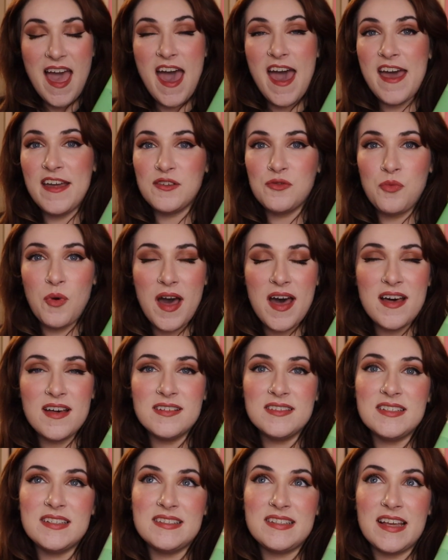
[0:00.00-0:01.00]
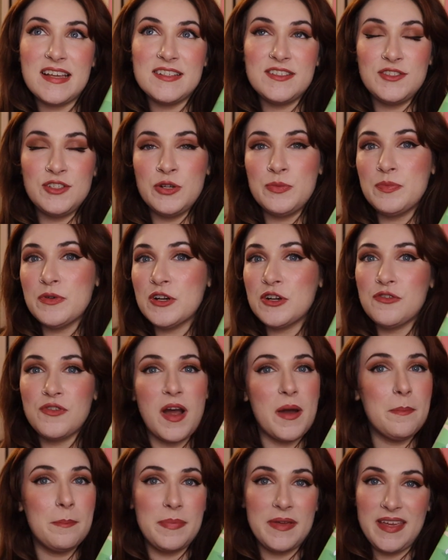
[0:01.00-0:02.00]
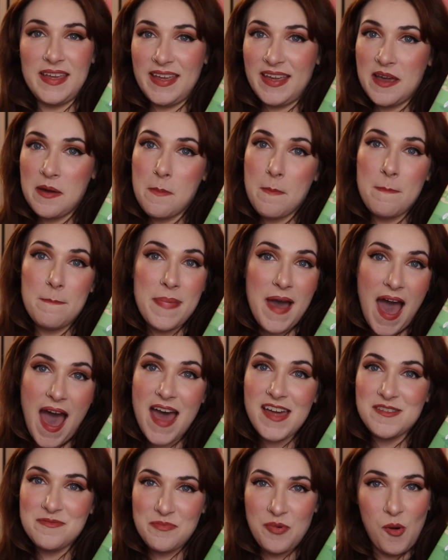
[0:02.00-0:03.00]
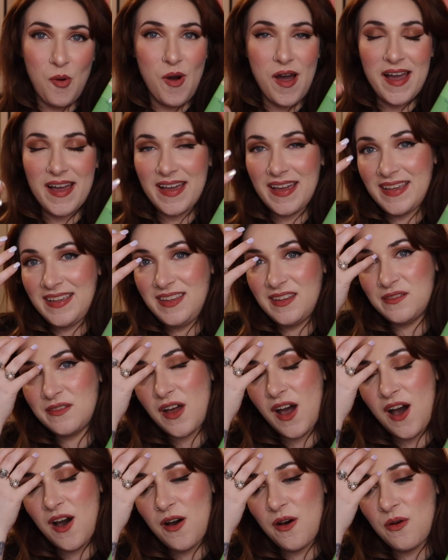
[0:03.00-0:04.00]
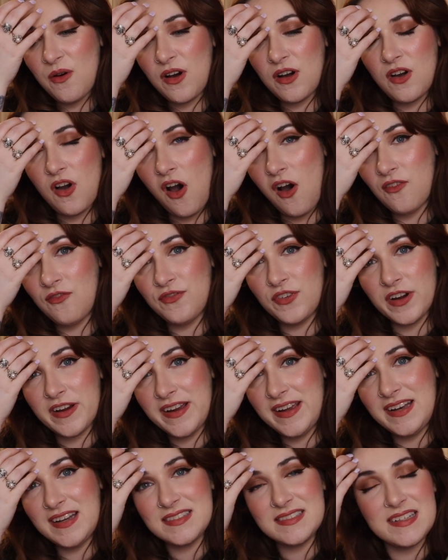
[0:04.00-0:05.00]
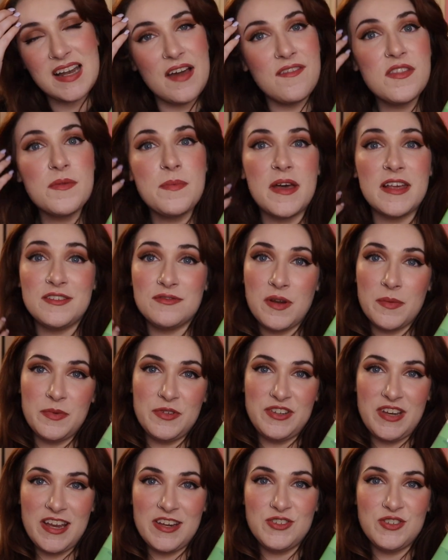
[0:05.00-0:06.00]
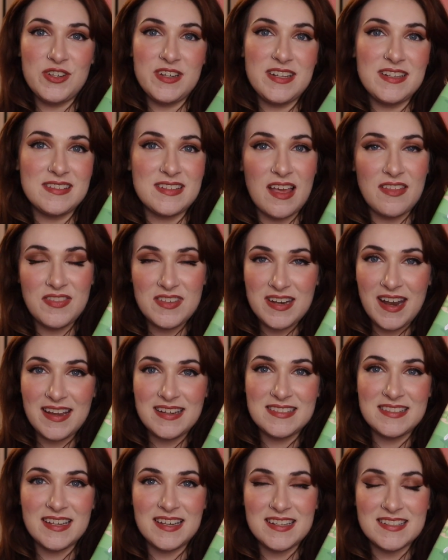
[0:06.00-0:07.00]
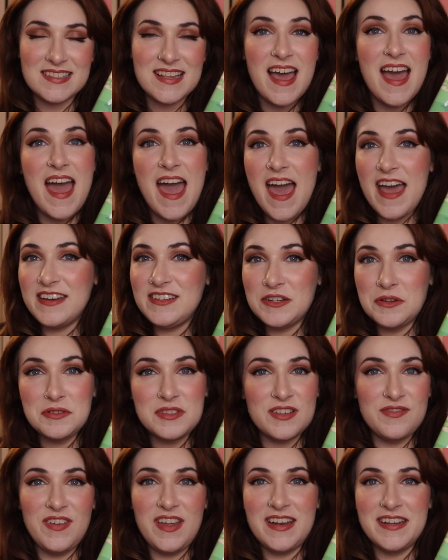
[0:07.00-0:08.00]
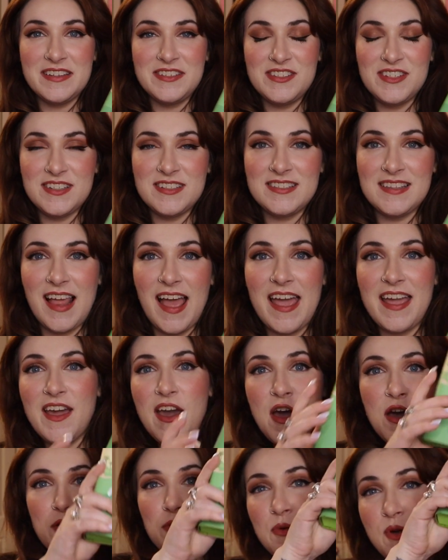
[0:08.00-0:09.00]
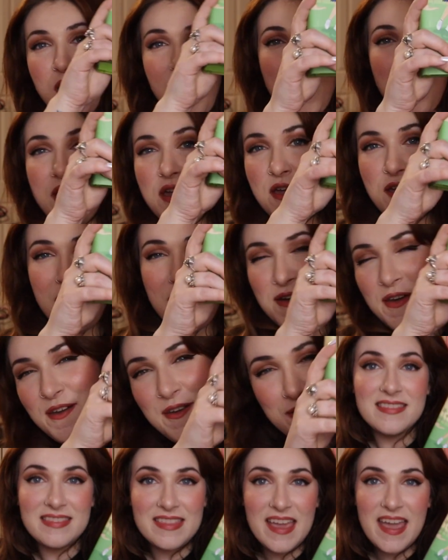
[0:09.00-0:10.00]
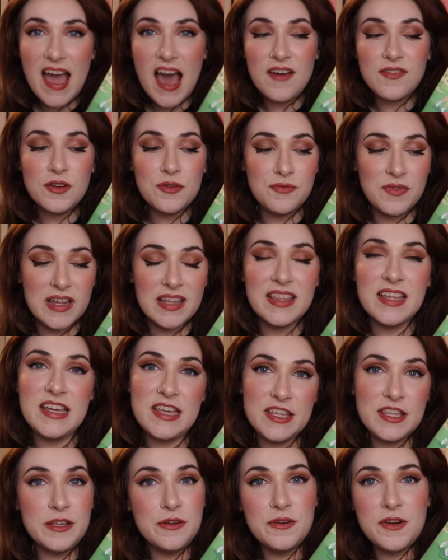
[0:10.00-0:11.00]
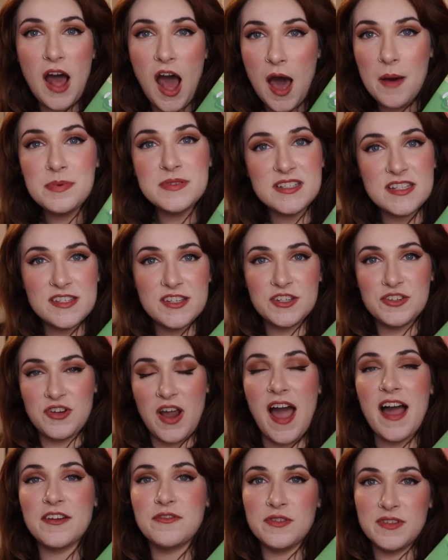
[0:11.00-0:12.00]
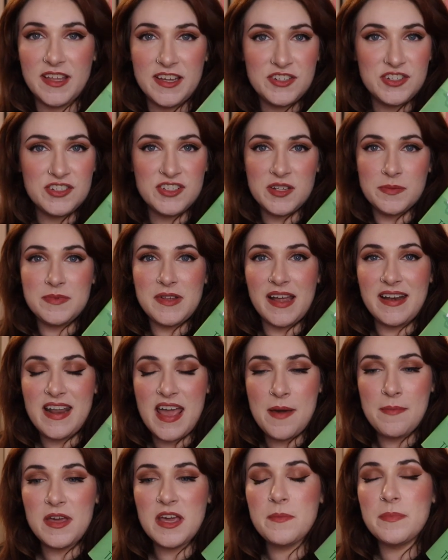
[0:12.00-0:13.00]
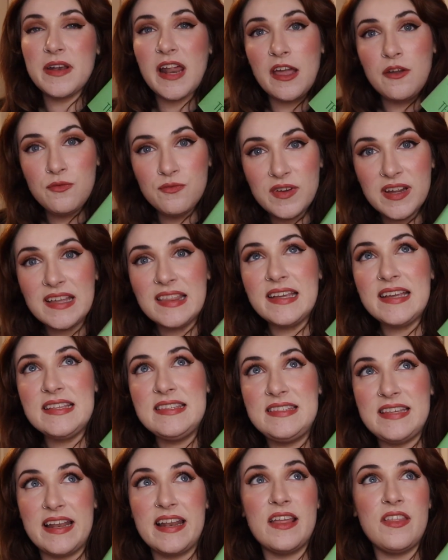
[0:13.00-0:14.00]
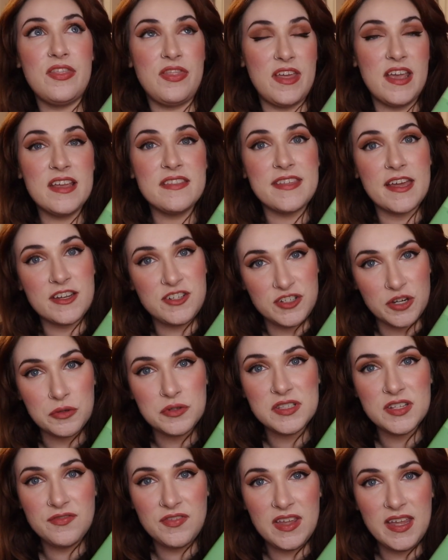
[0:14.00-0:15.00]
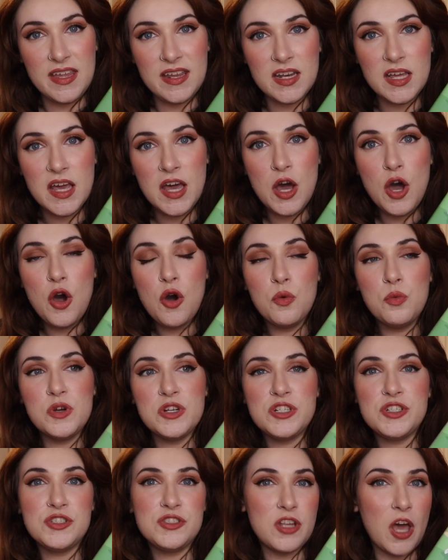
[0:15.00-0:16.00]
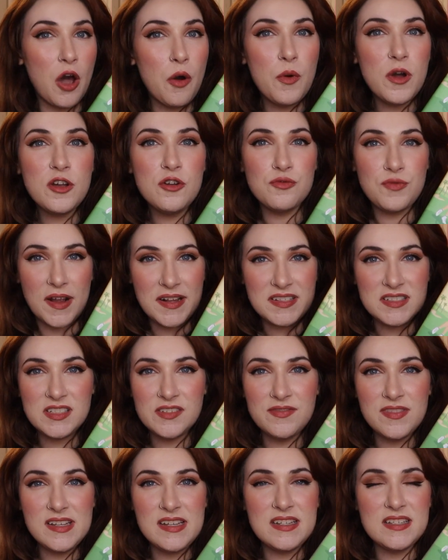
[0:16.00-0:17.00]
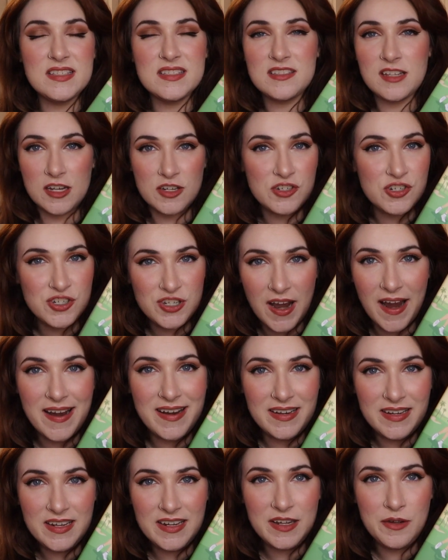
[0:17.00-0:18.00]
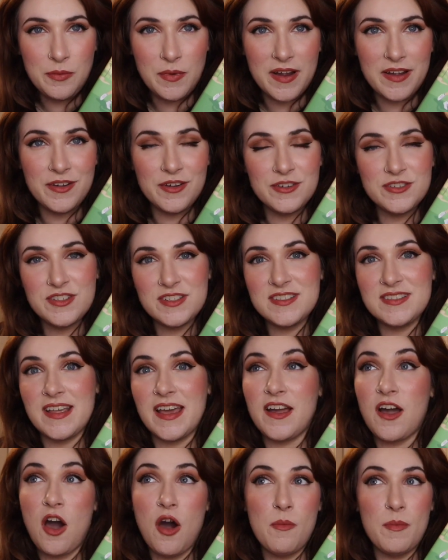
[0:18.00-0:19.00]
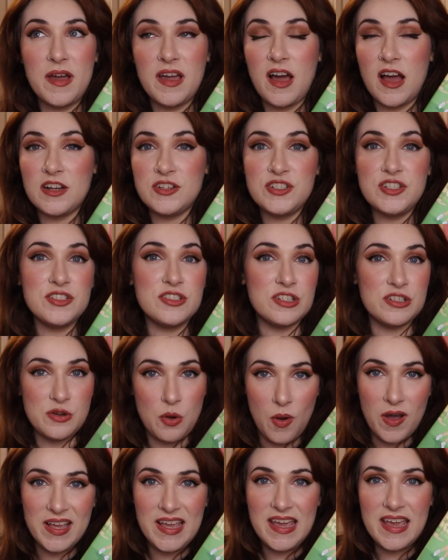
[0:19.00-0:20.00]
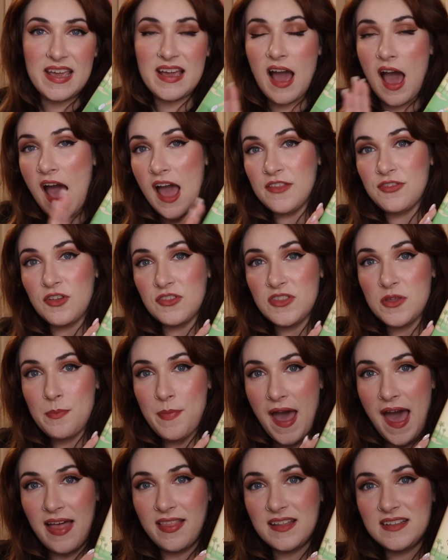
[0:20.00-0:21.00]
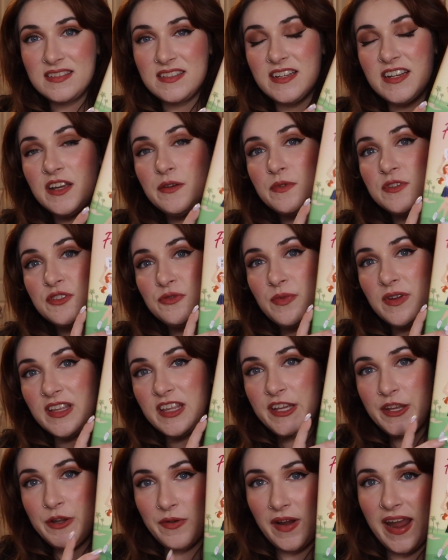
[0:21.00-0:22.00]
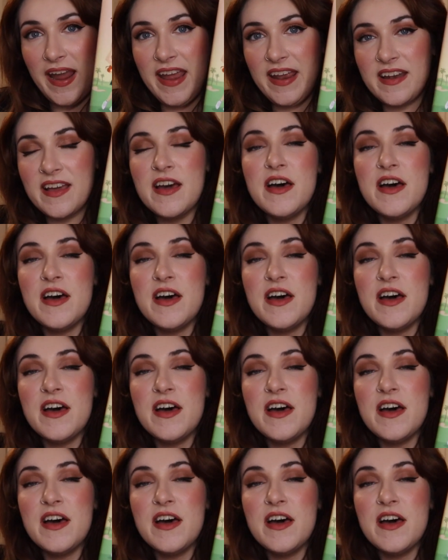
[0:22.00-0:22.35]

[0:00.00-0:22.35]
And Wells is a super grumpy, bad boy, golfer. He doesn't have the best reputation. He's not the nicest. And Josephine is just like, wee! They have a really cute opposites attract relationship dynamic, but I really didn't think that Josephine was so aggressively sunshiny where you're just like, oh my God, she's annoying. I thought the balance in it was really great.